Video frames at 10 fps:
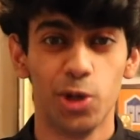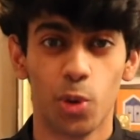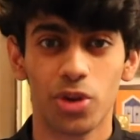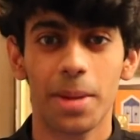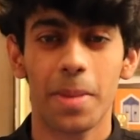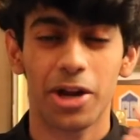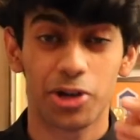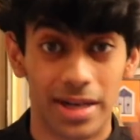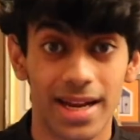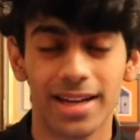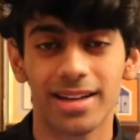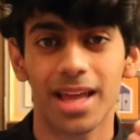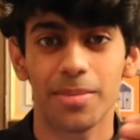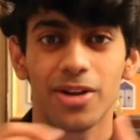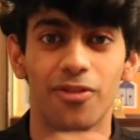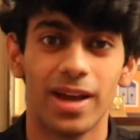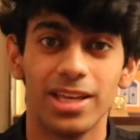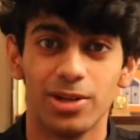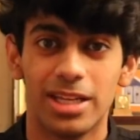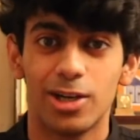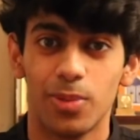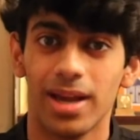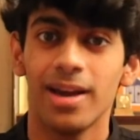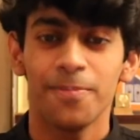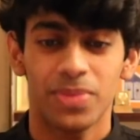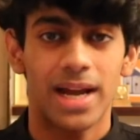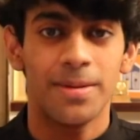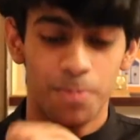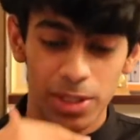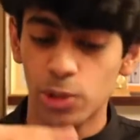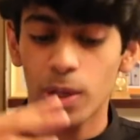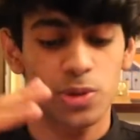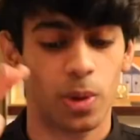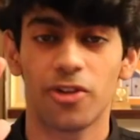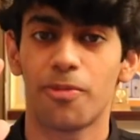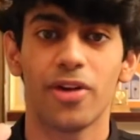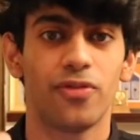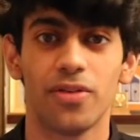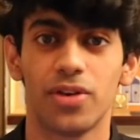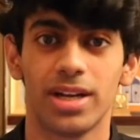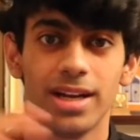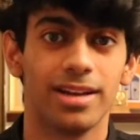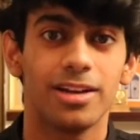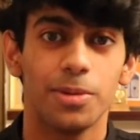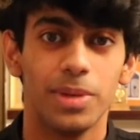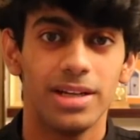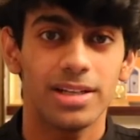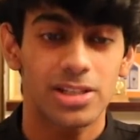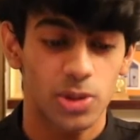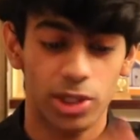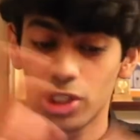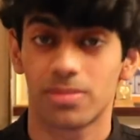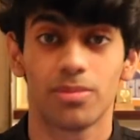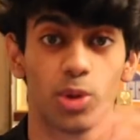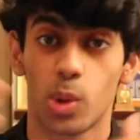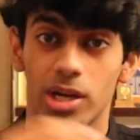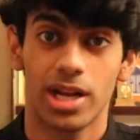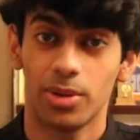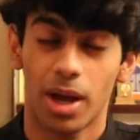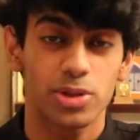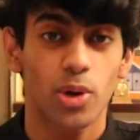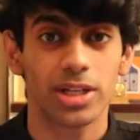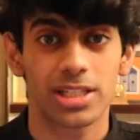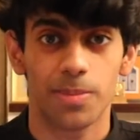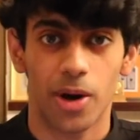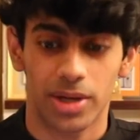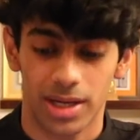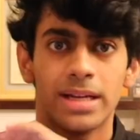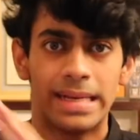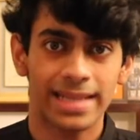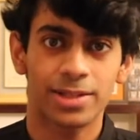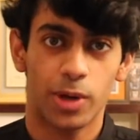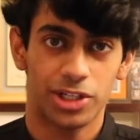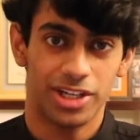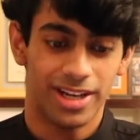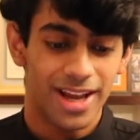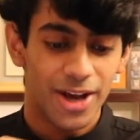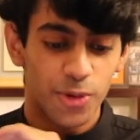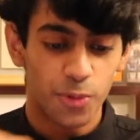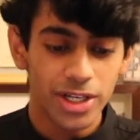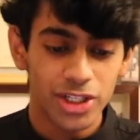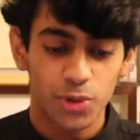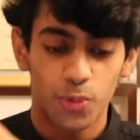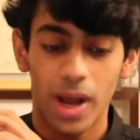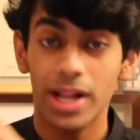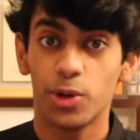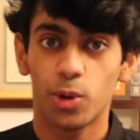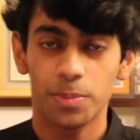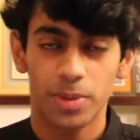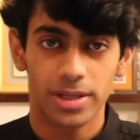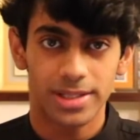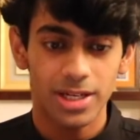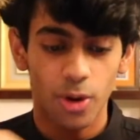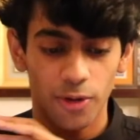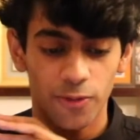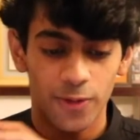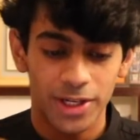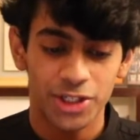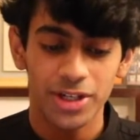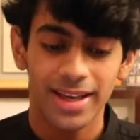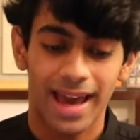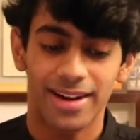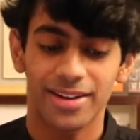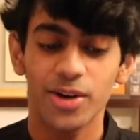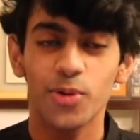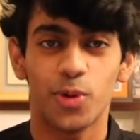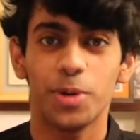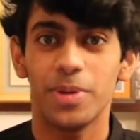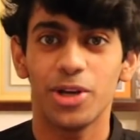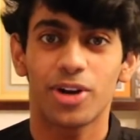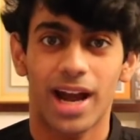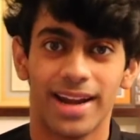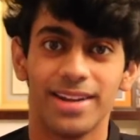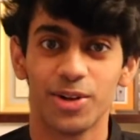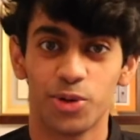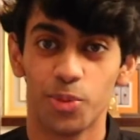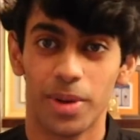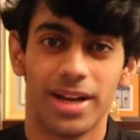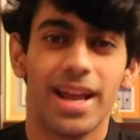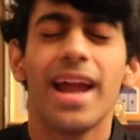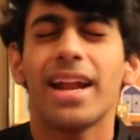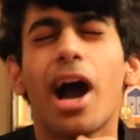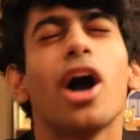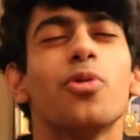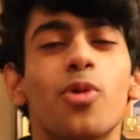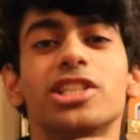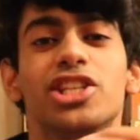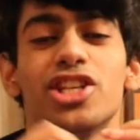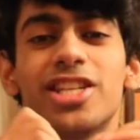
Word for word: know them and relate to them in a very unique way. And Biswa is one of my favorite Indian comedians, so I just wrote it down. I was honest about it. Next question. Which well-known person or fictional character would be your ideal roommate? And I was